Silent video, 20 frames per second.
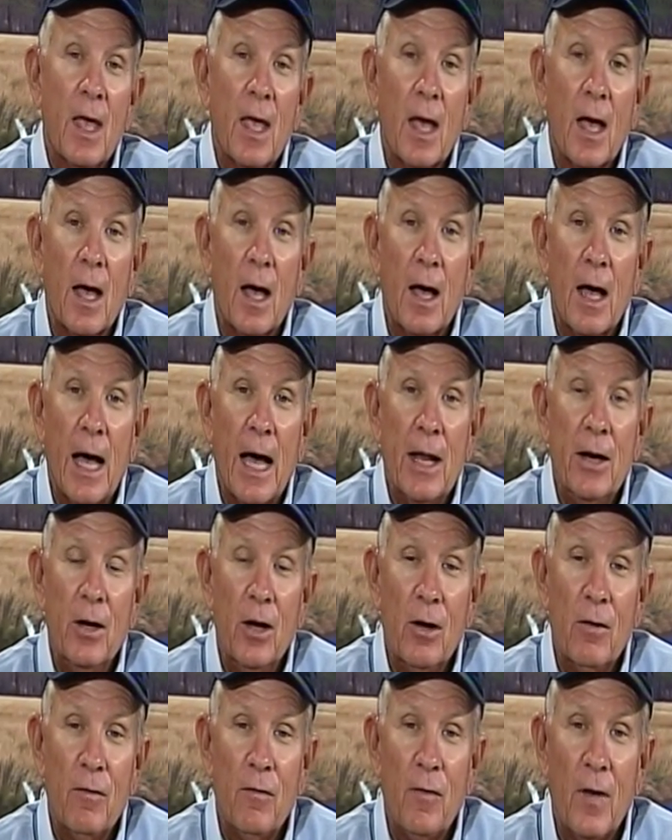I
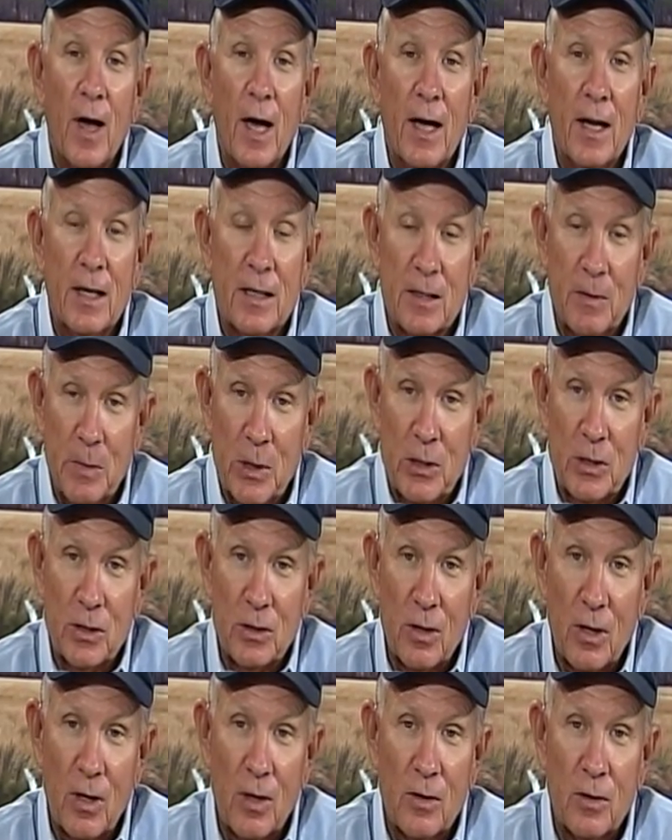notified, as I
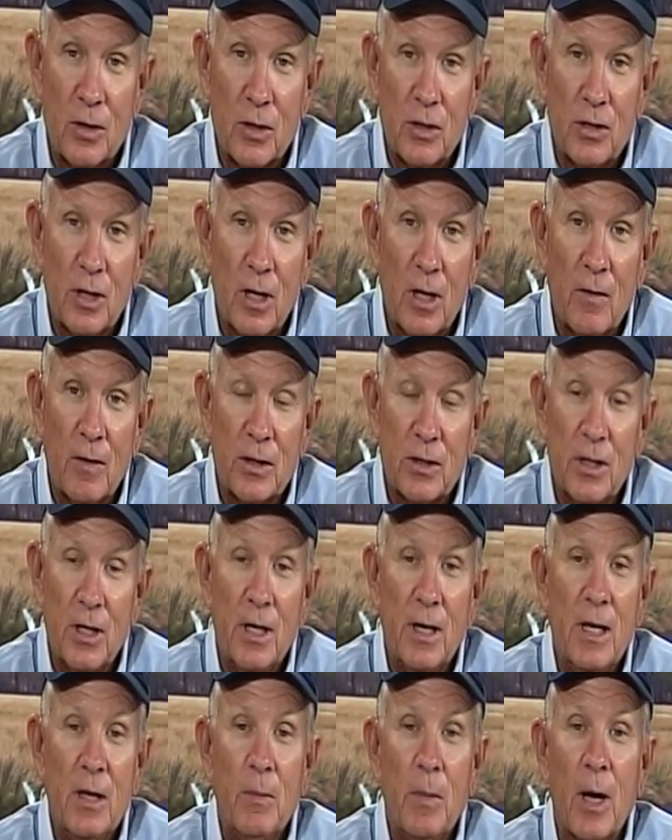mentioned earlier in the show, I sent
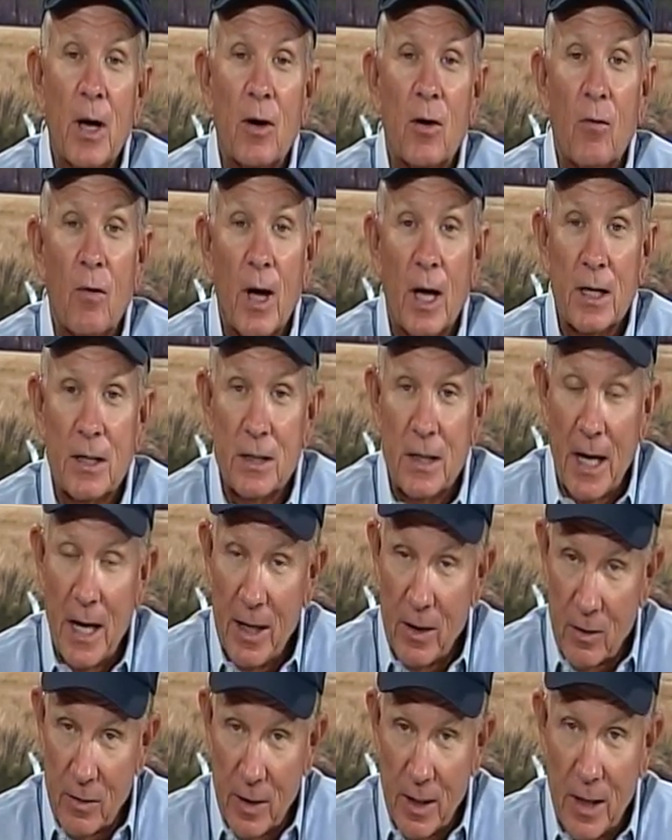an email to Ron
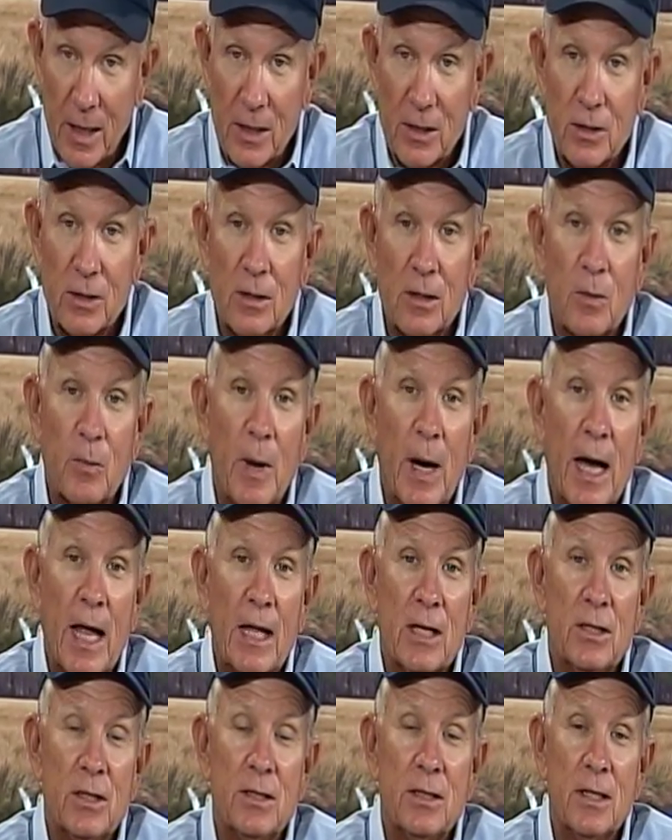Taylor, the head snook
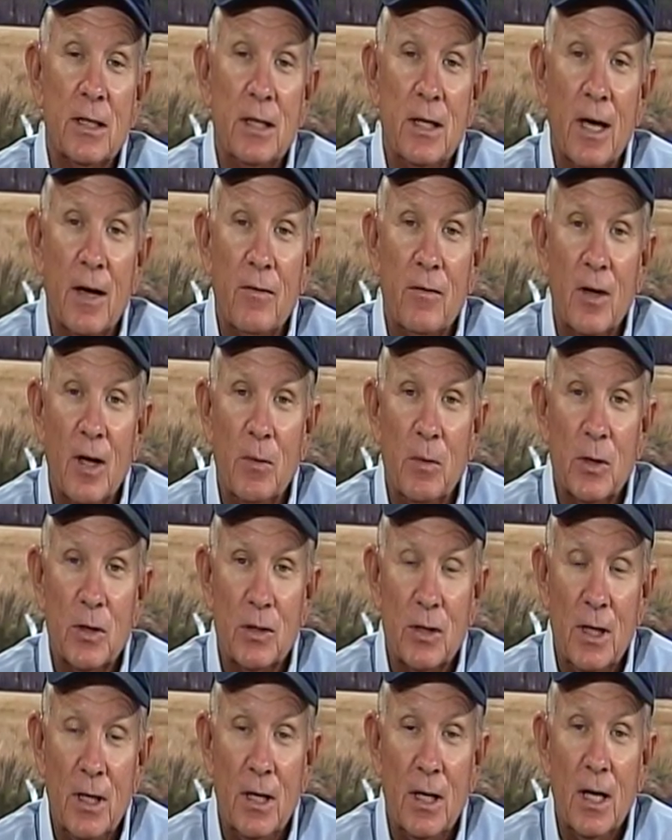biologist at the
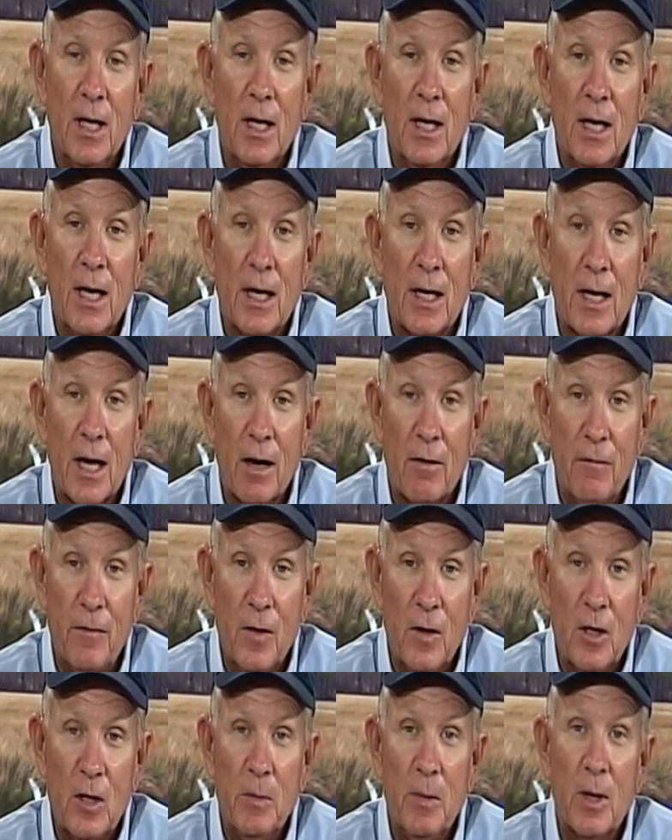FWC, and kind of
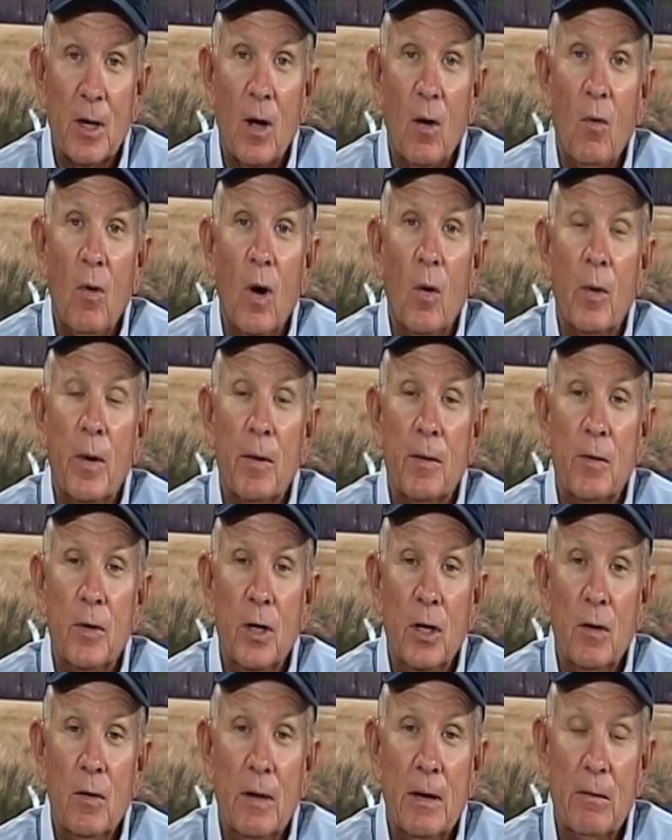filled him in on what we were
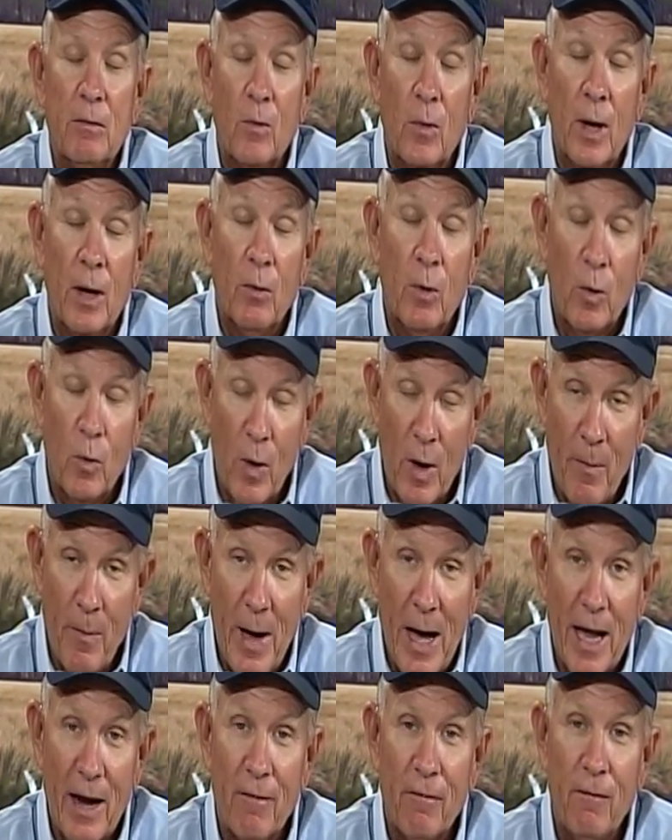doing, and we went
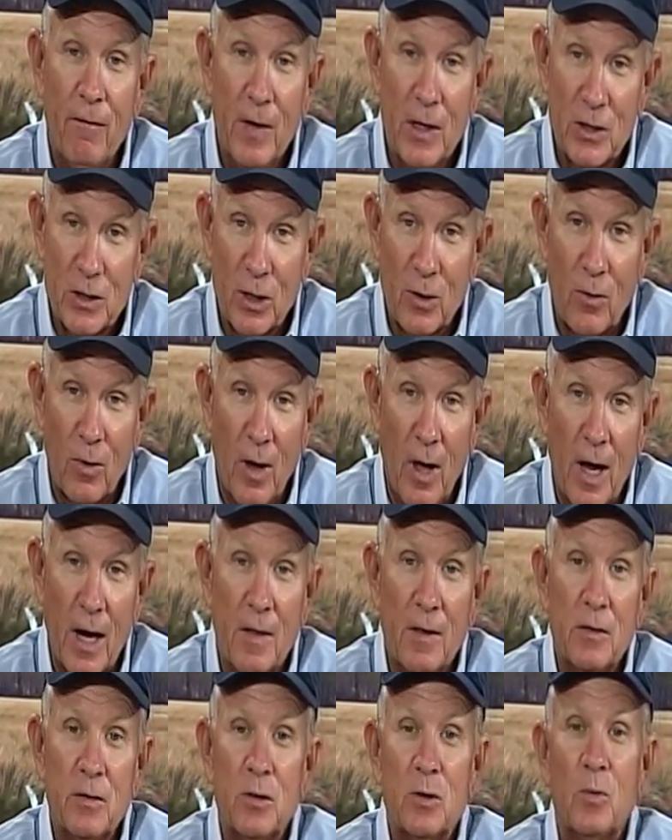by to visit Ron,
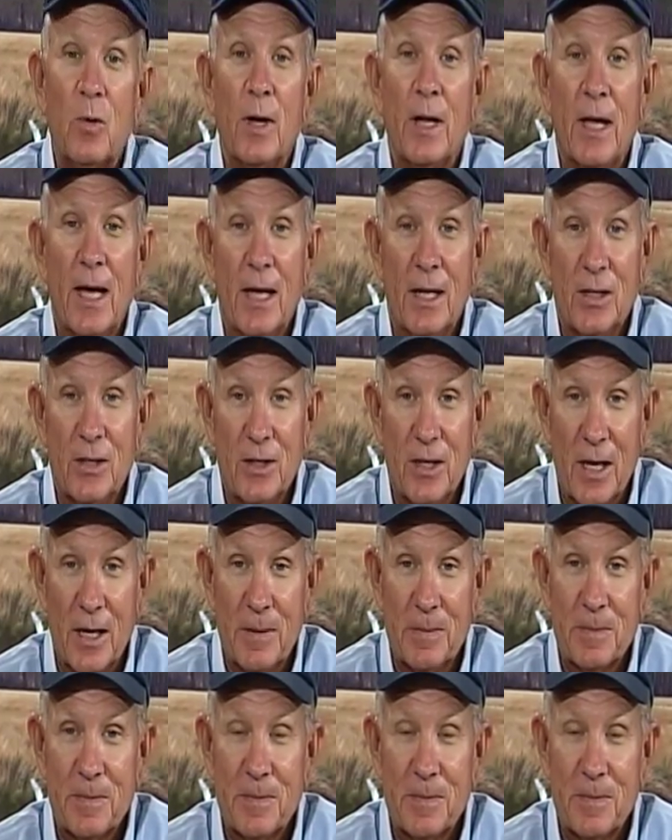and this is what he had to say.